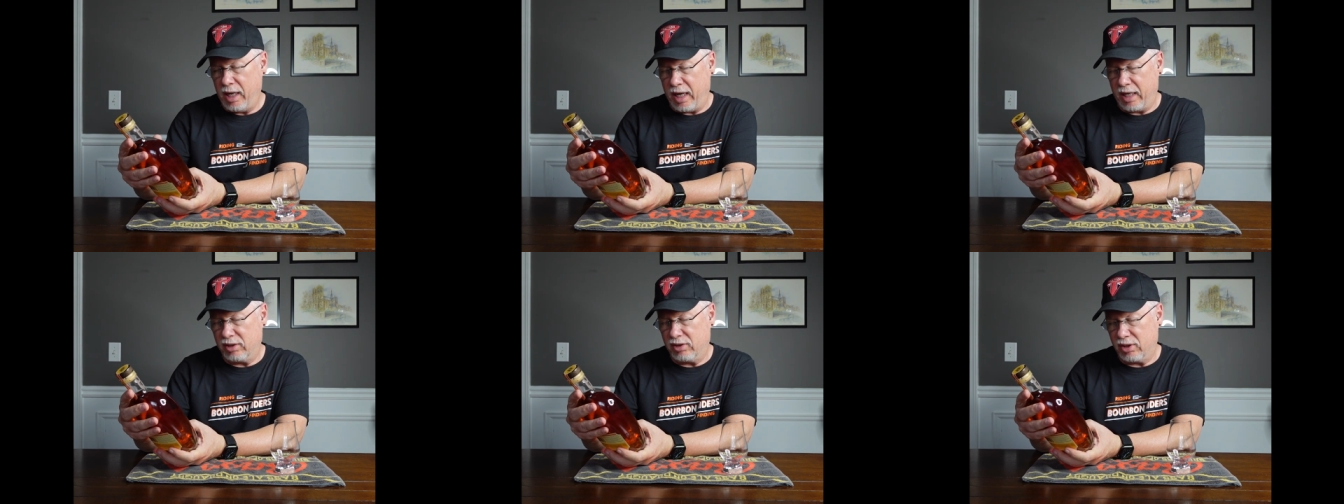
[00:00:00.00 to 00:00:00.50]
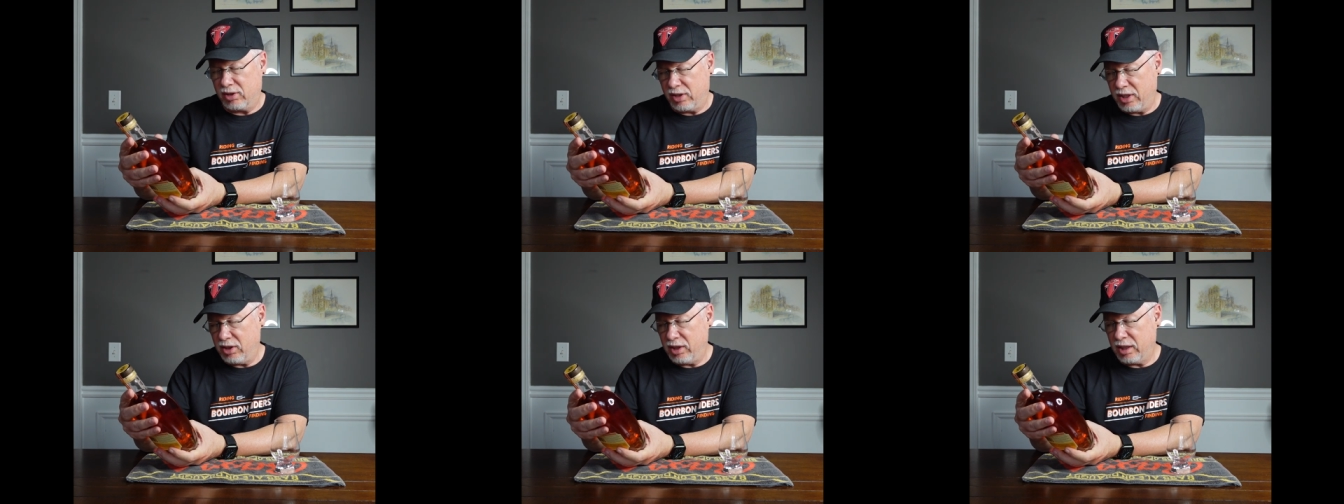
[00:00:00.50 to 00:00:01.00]
and
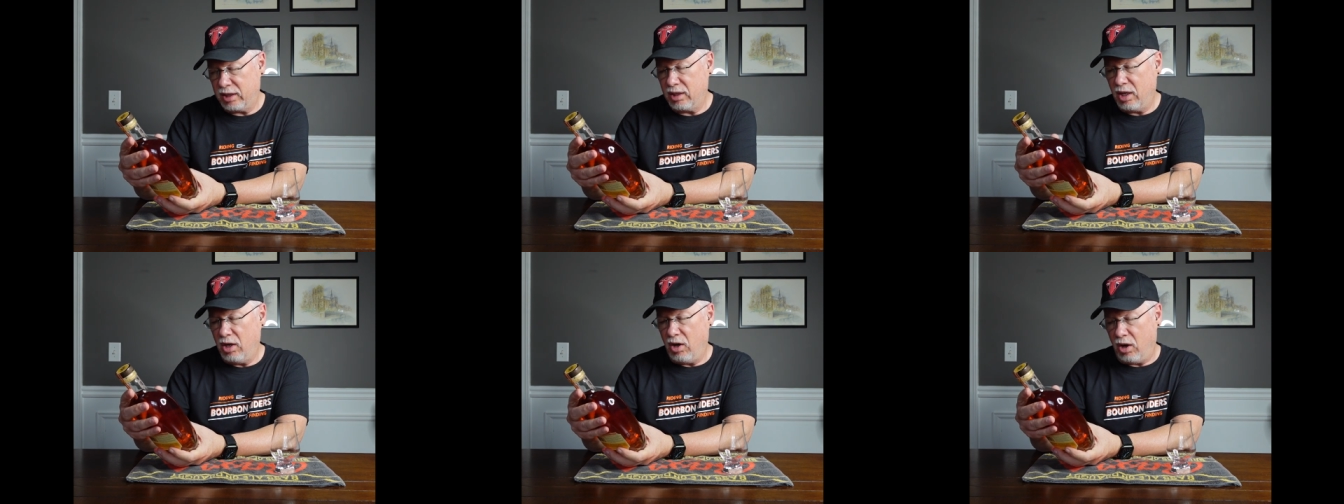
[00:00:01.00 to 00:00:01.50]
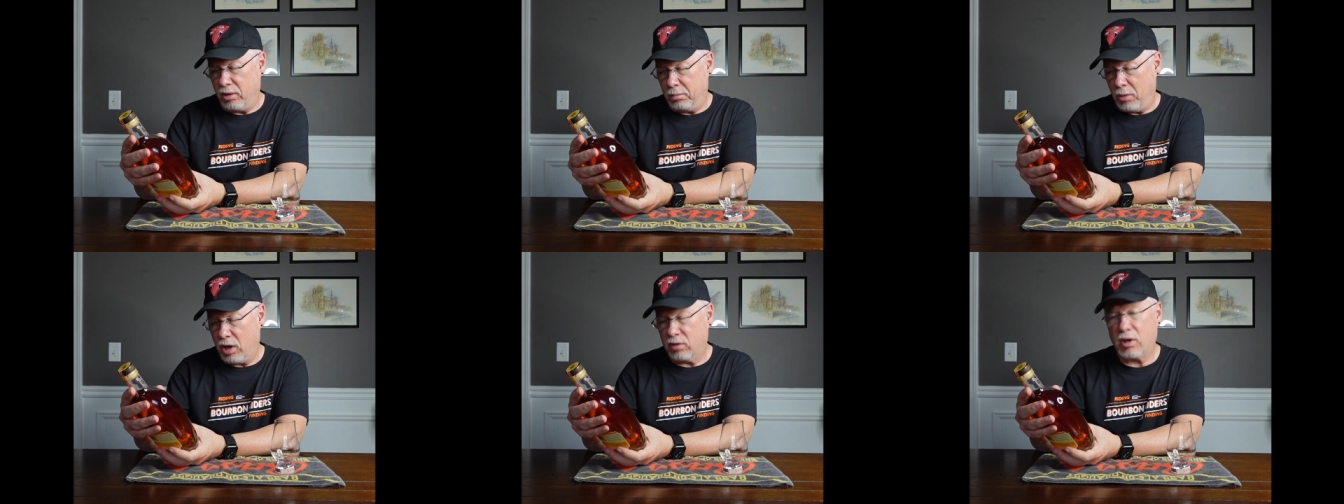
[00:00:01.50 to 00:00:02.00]
Sicilian
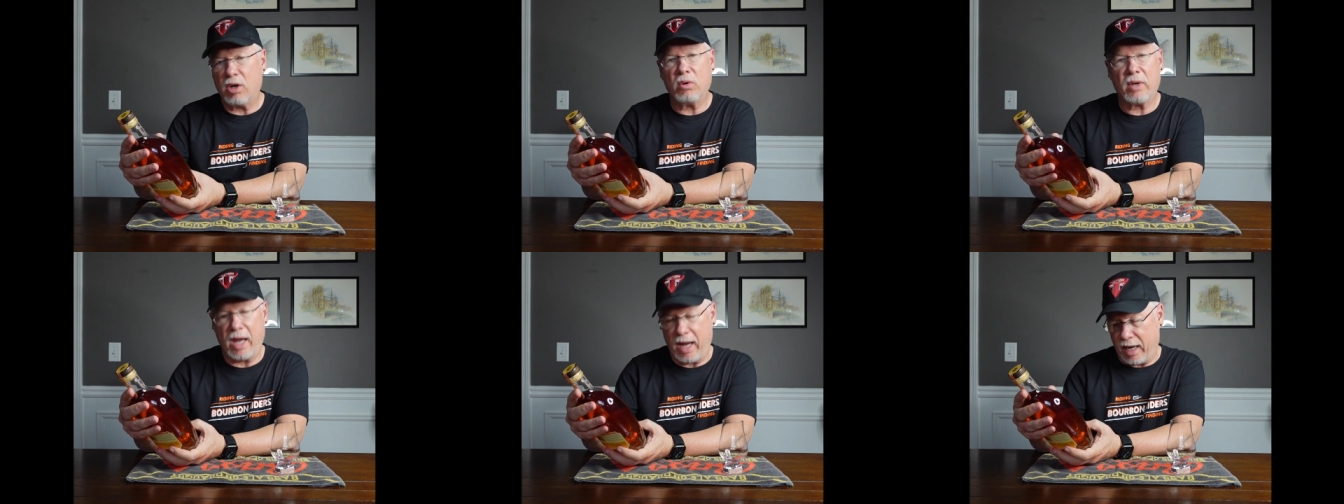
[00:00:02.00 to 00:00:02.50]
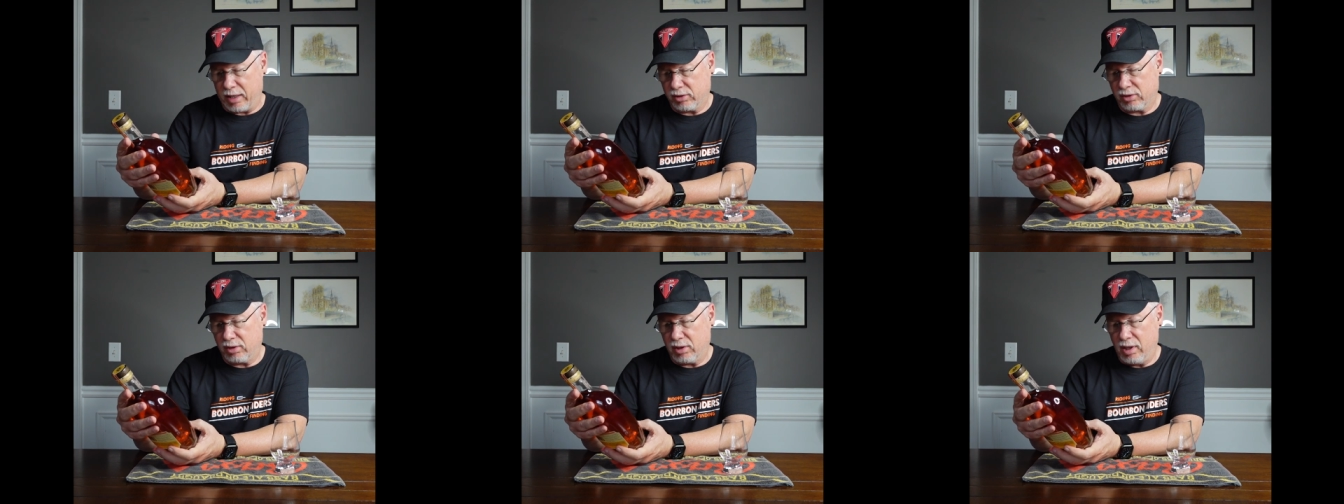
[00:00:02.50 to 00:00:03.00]
Amaro
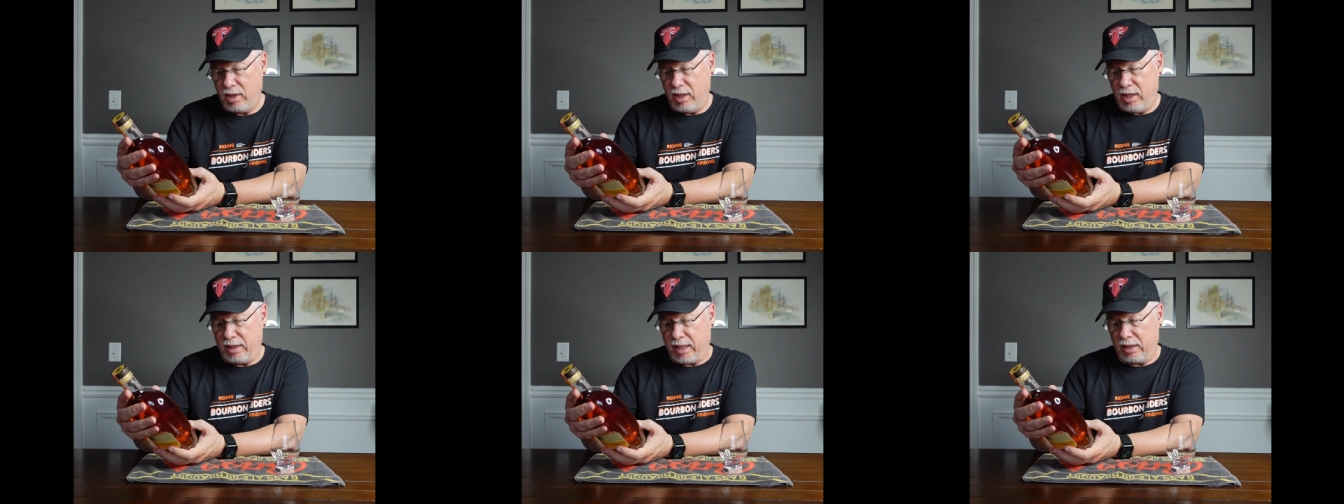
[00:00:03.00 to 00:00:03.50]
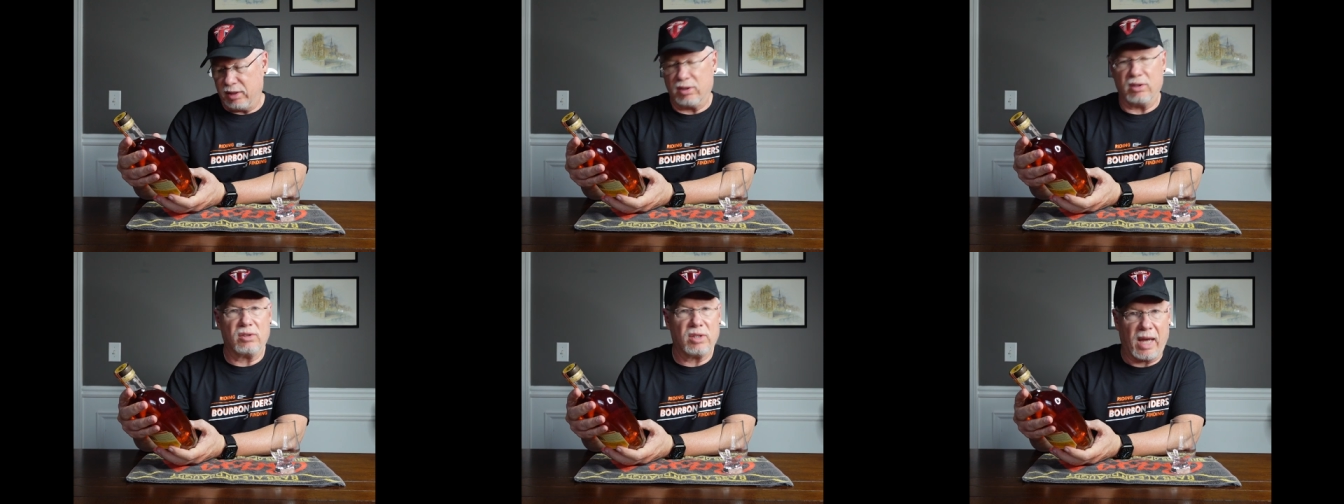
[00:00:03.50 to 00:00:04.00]
casks. Now, this
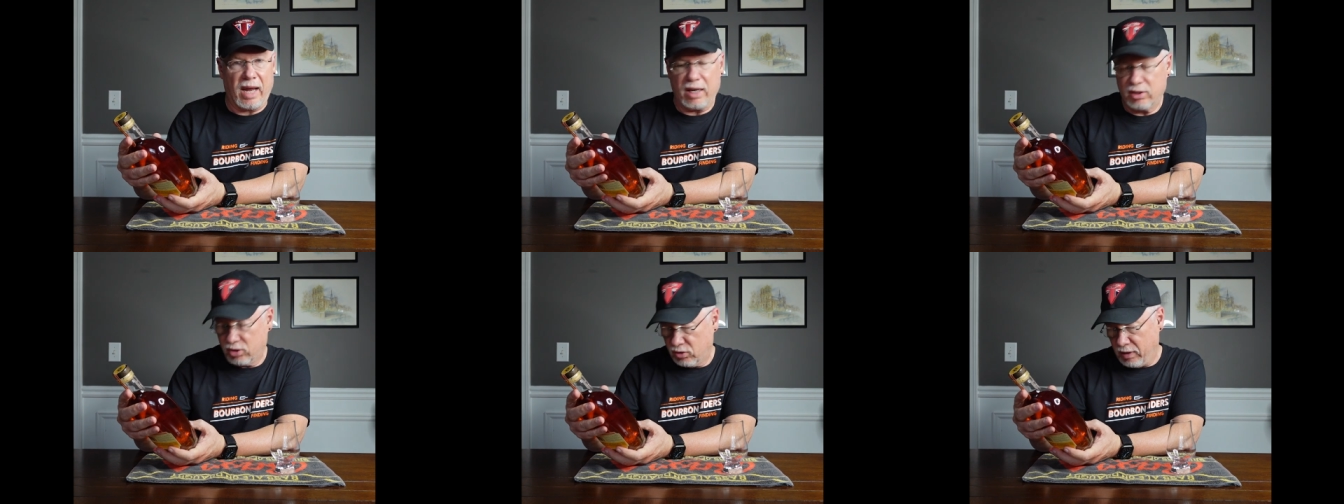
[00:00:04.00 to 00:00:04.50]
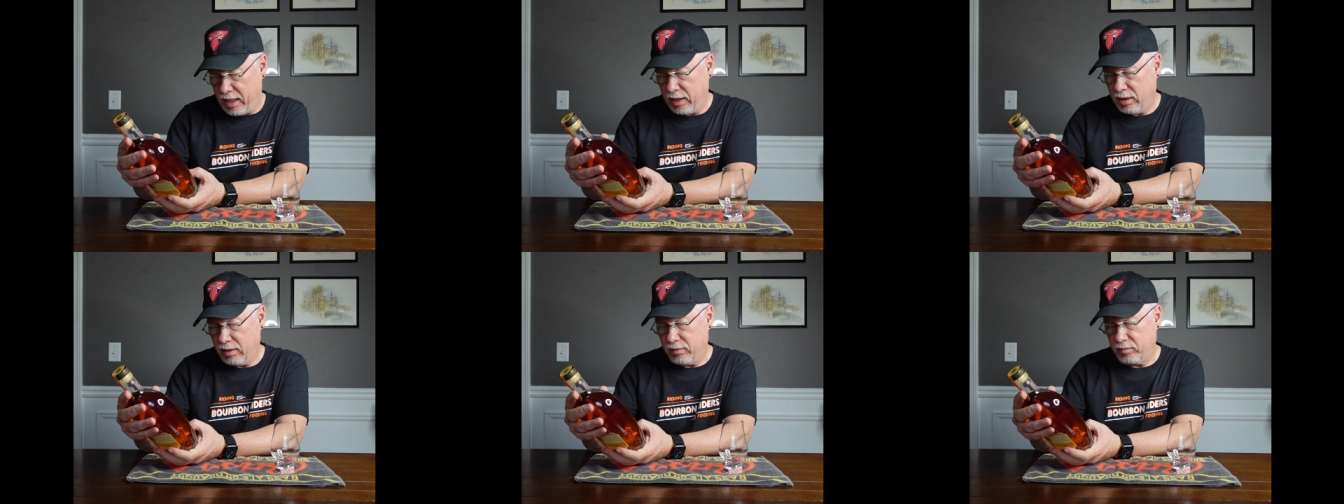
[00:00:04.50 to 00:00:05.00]
is cask
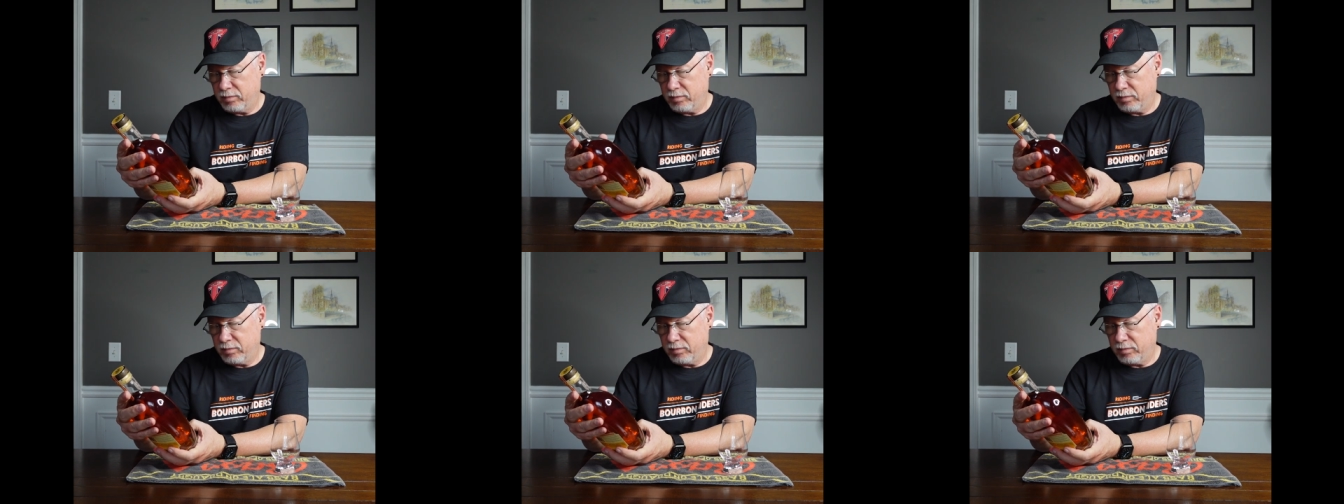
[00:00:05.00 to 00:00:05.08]
strength.